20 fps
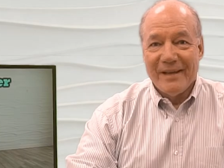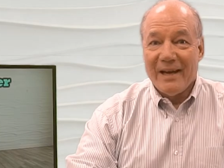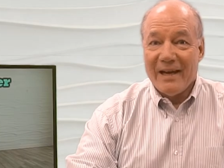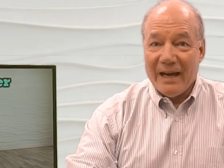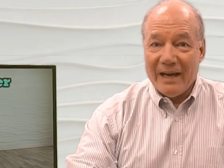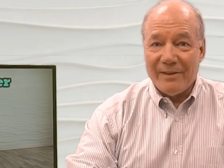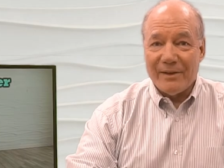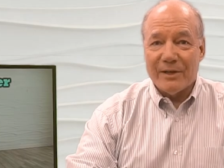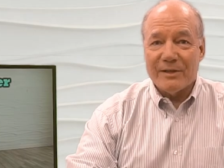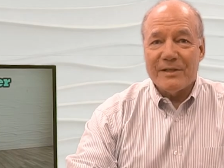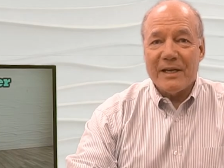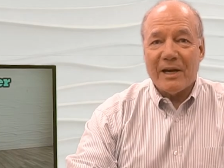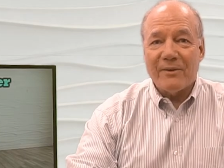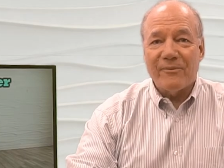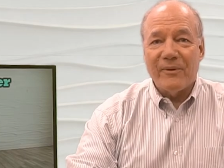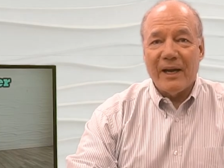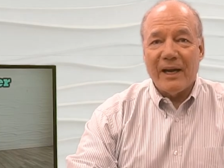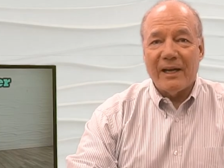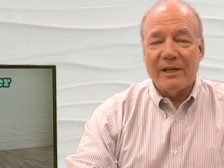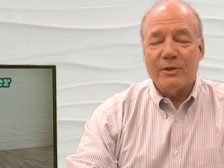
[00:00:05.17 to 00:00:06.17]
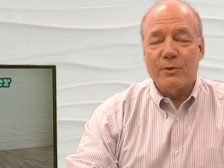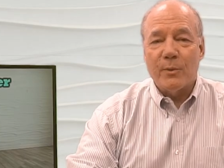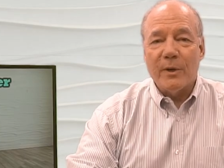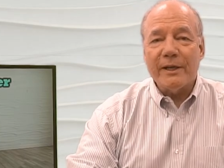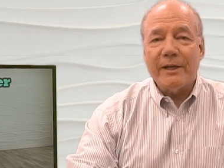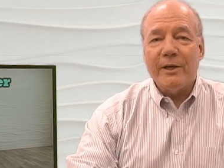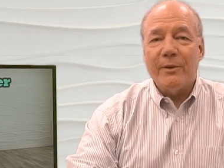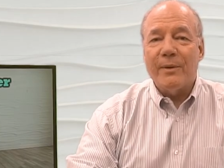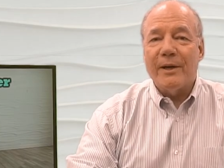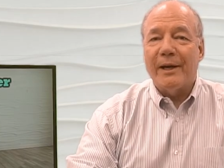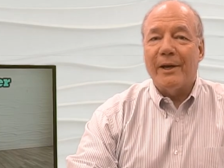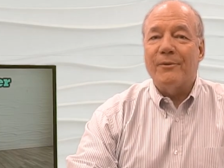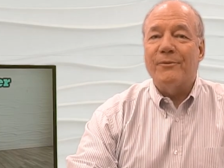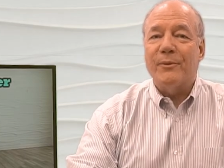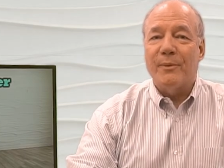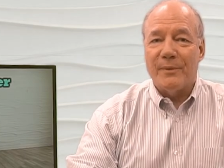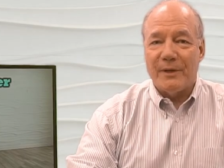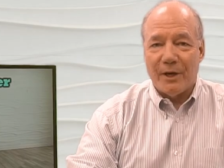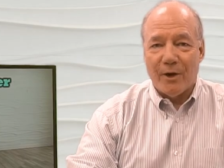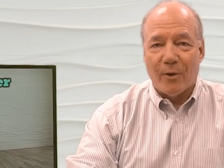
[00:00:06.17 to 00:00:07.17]
Hey there tech fans, Rick here again
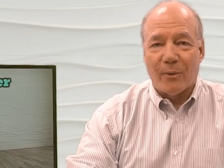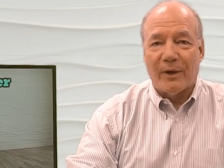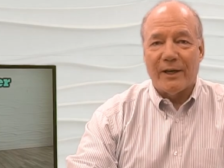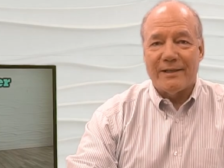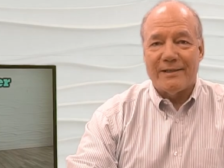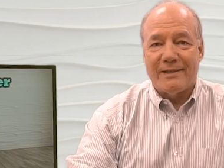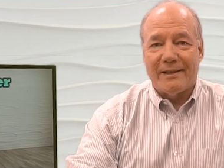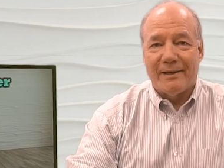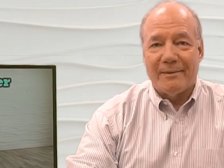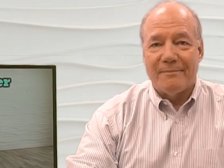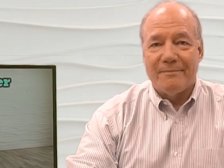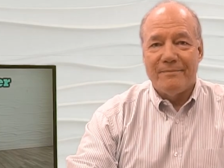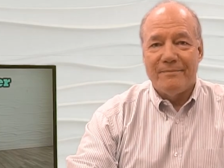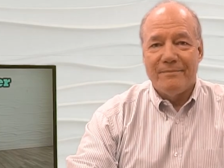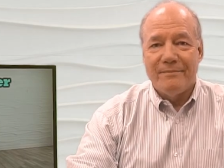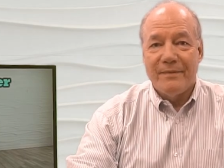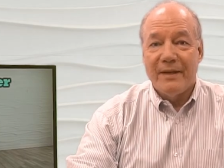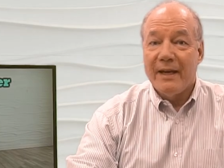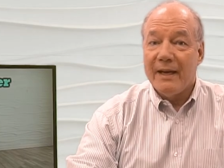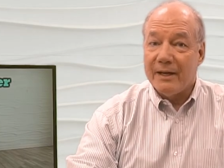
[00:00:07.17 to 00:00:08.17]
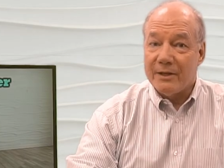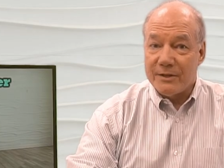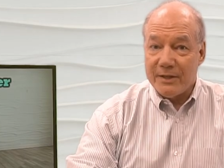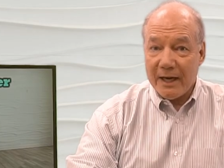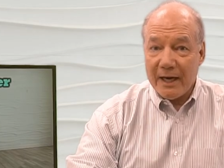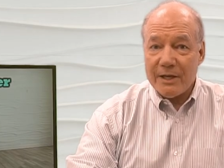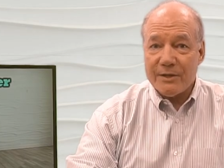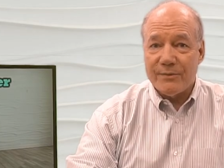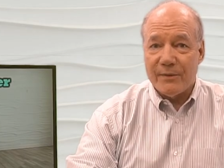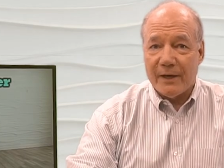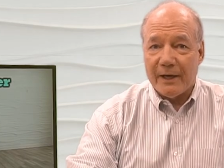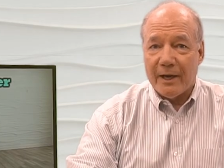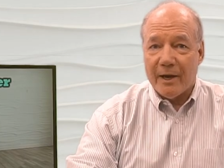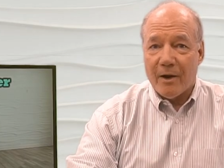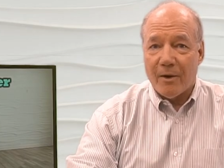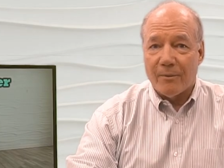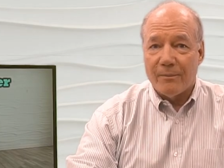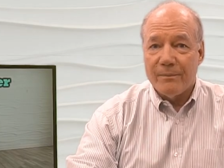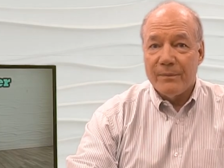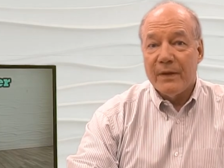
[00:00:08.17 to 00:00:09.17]
from the OREI team. In today's
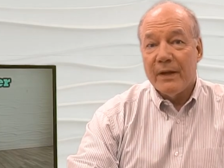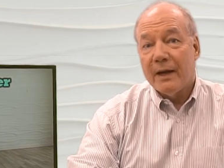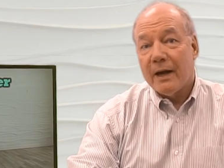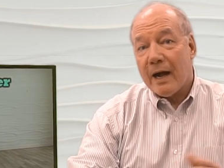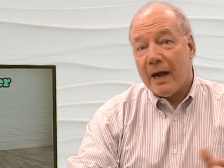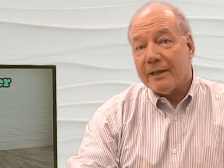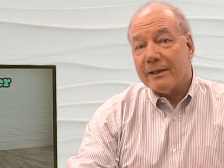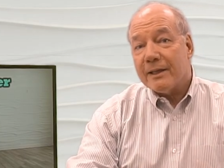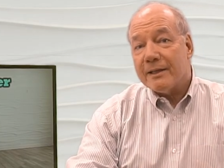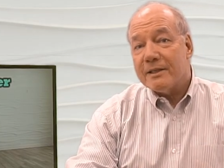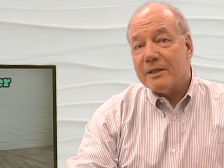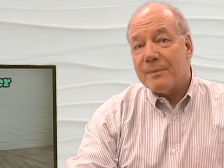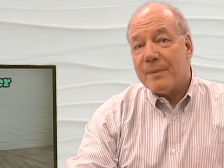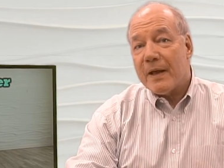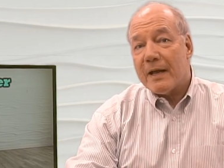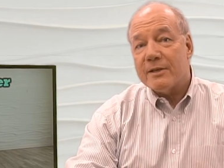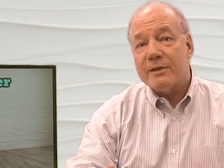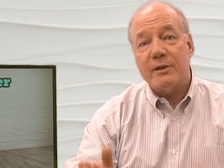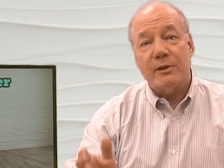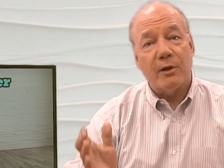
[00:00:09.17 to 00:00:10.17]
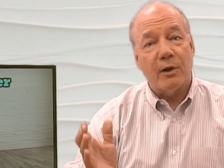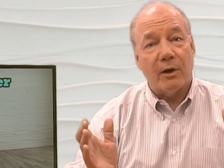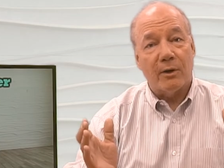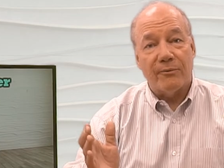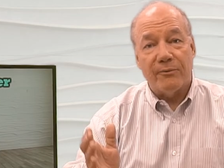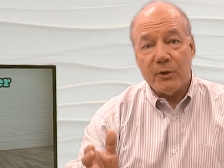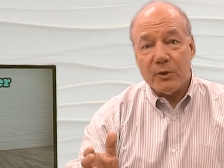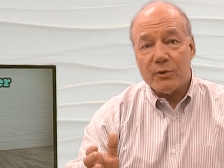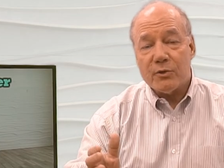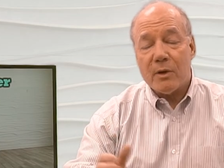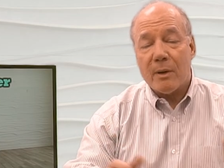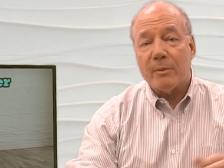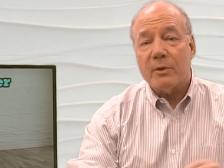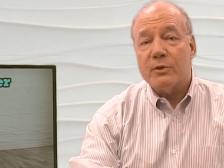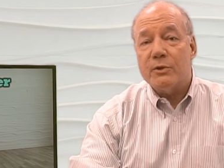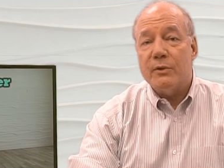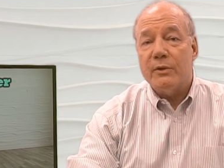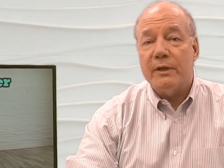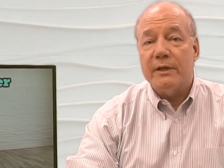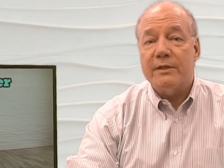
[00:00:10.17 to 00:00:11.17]
video, I'd like to pass along a few
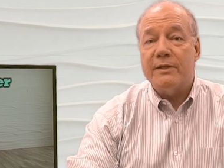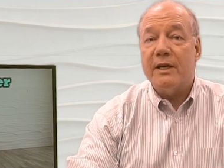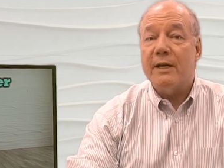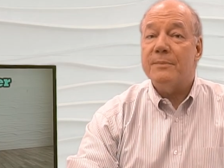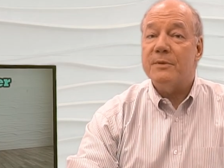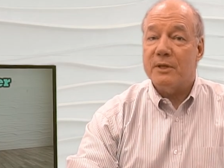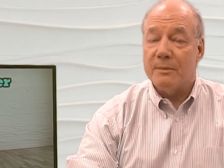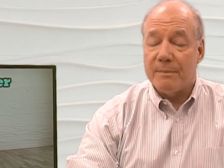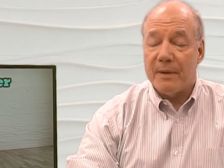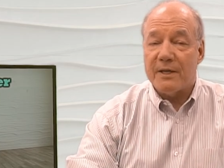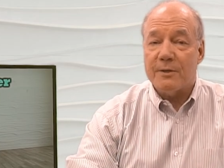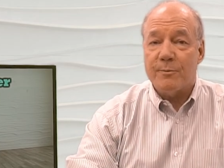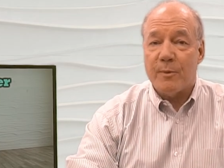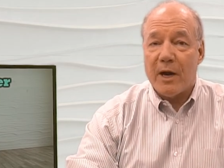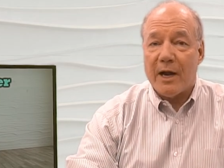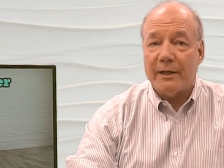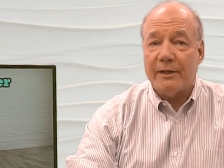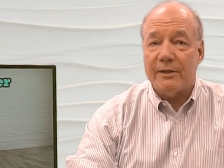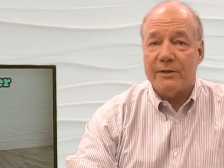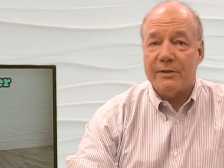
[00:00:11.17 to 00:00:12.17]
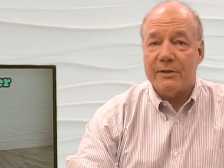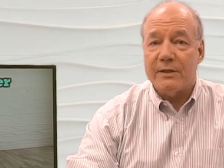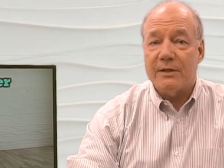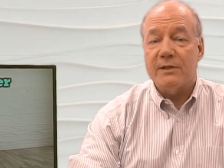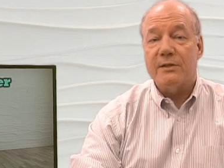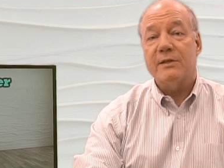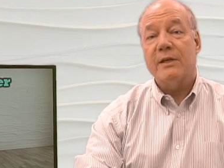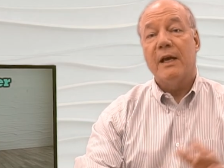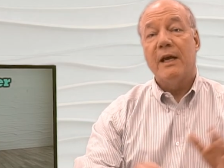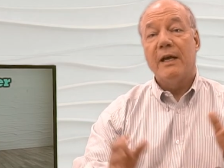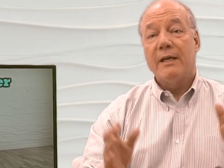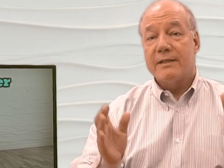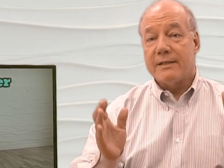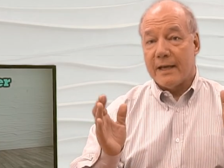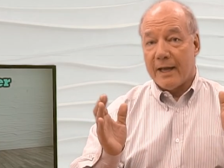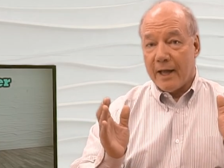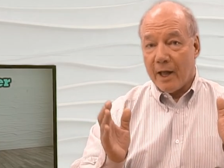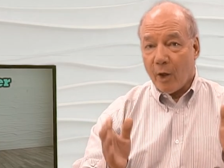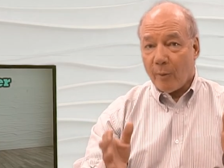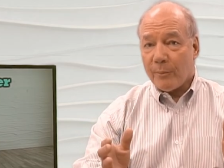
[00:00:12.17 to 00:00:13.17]
troubleshooting tips and best practices
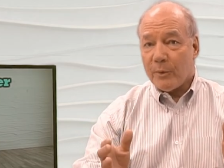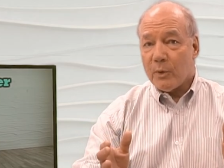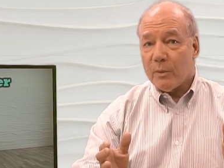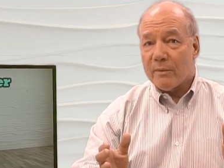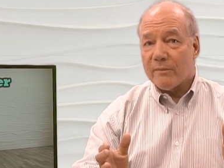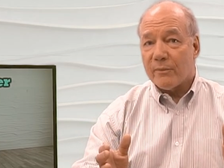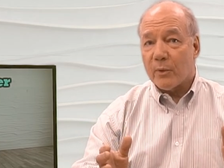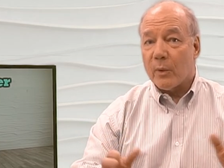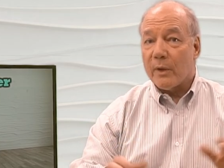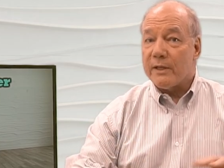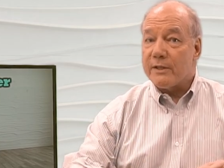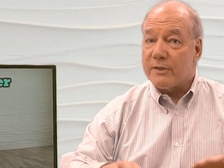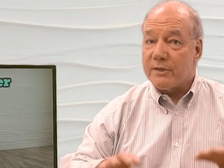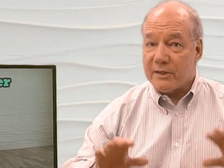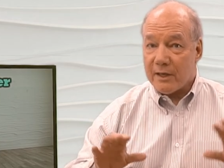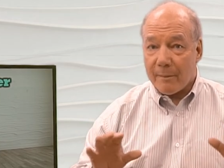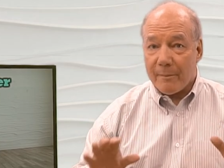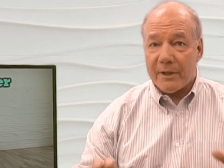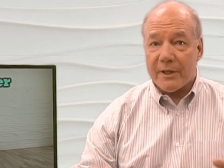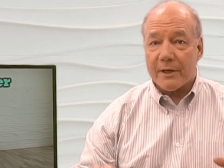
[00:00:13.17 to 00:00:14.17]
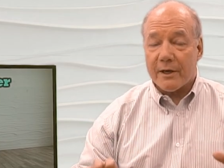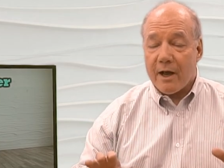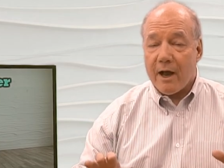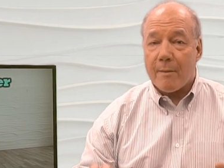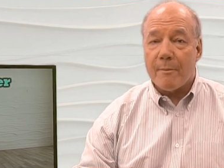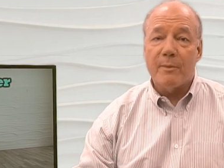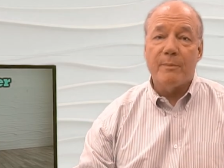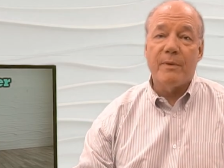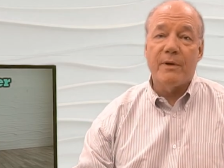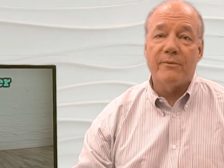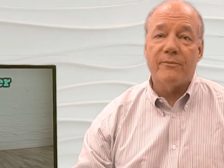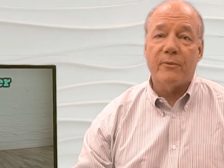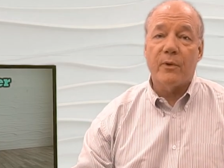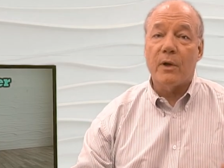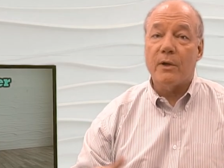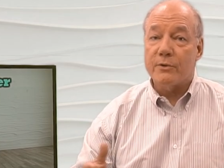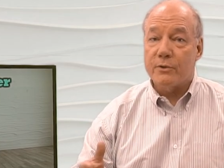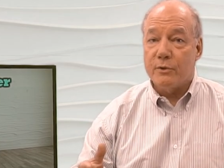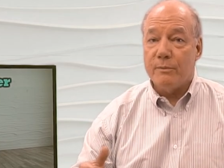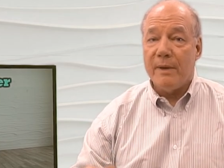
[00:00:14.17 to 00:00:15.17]
to help you avoid some of the common
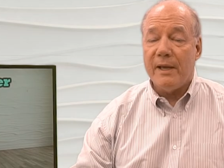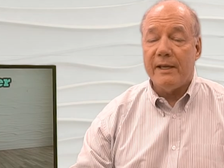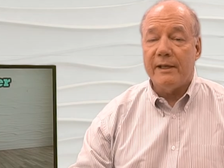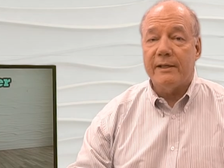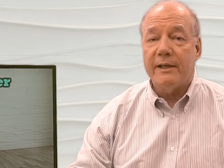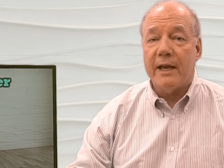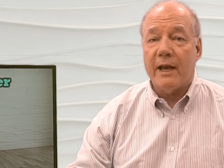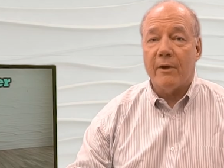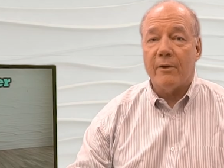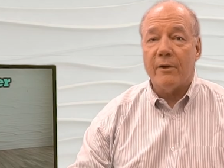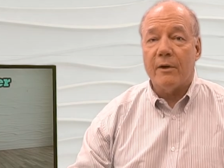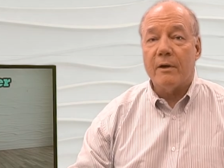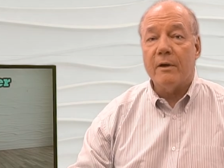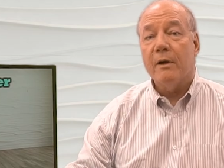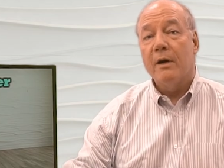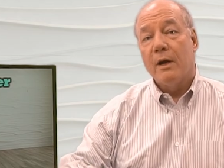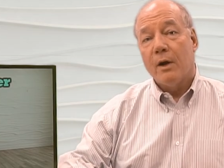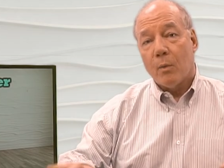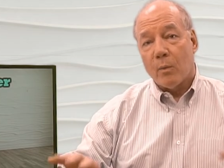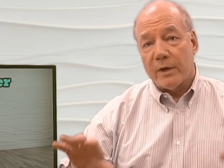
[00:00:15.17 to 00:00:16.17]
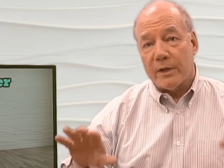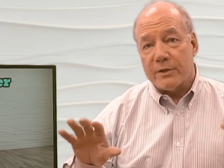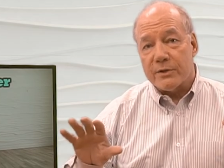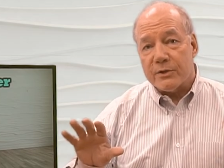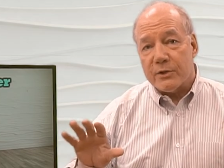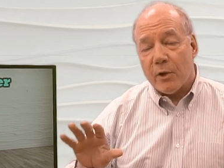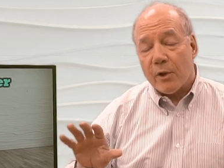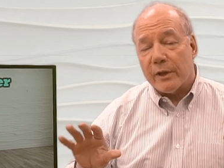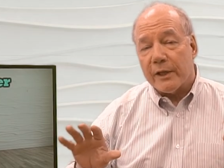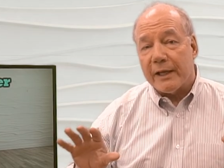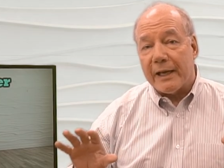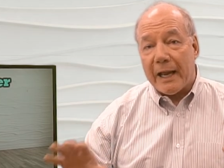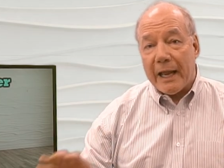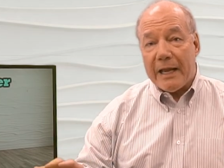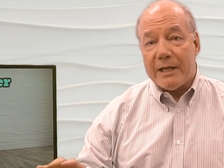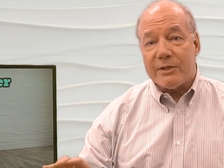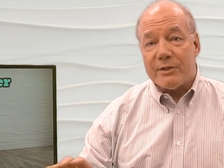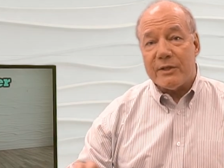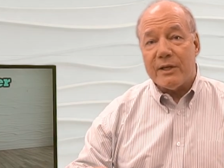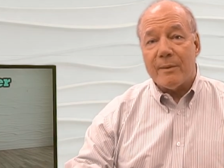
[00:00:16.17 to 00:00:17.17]
pitfalls you may encounter when installing an
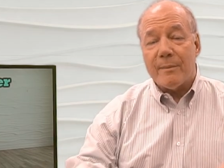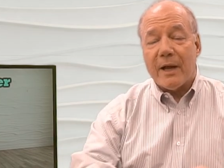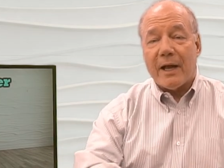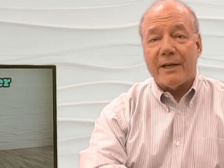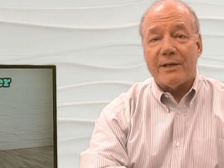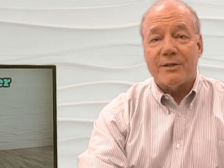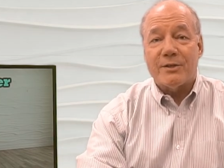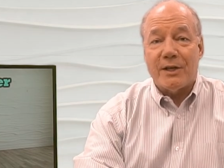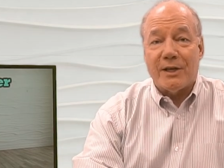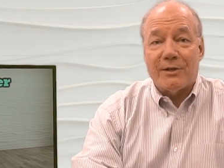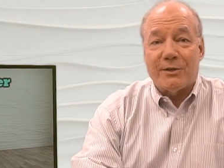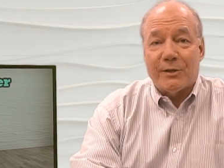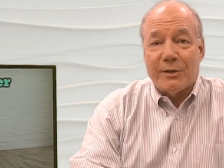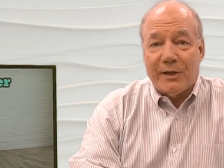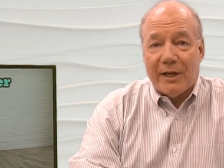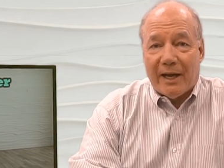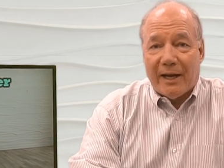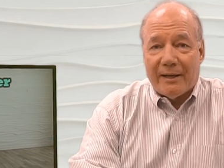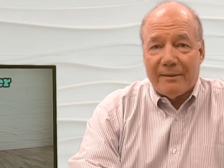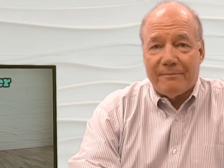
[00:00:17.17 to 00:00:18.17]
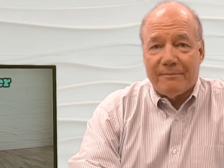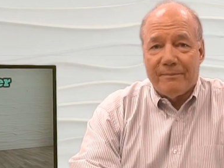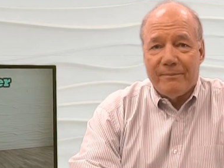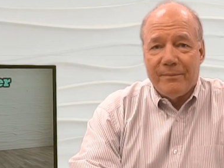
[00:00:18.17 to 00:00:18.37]
HDMI extension kit.